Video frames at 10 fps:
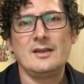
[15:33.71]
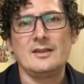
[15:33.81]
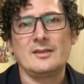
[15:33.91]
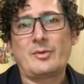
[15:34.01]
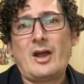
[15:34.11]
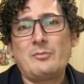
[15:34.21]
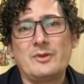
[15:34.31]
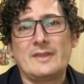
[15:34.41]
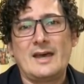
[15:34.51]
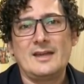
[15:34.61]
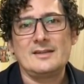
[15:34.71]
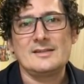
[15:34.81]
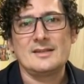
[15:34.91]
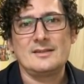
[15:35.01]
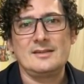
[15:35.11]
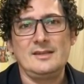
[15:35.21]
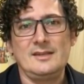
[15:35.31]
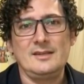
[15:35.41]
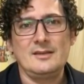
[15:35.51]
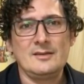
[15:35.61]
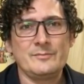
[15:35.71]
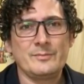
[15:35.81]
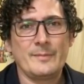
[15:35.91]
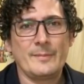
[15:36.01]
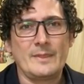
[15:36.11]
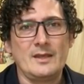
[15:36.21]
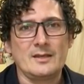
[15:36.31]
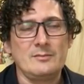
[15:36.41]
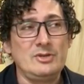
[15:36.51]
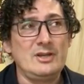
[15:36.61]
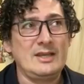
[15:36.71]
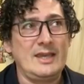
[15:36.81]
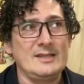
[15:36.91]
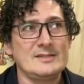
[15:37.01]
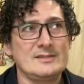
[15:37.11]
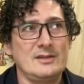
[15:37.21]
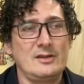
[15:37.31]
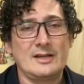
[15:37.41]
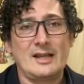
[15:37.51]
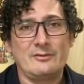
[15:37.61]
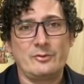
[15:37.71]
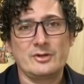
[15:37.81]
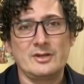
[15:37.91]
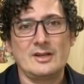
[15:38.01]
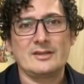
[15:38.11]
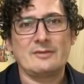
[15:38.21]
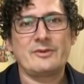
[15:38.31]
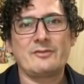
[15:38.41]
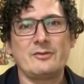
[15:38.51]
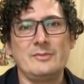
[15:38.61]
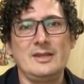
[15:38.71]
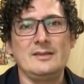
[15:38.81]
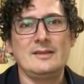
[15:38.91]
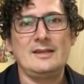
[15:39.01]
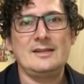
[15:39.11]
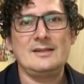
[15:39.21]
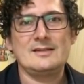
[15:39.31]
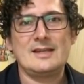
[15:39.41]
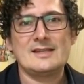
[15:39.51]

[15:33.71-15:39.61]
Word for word: And the problem with that is that the The community case here in California, not that far from me, they didn't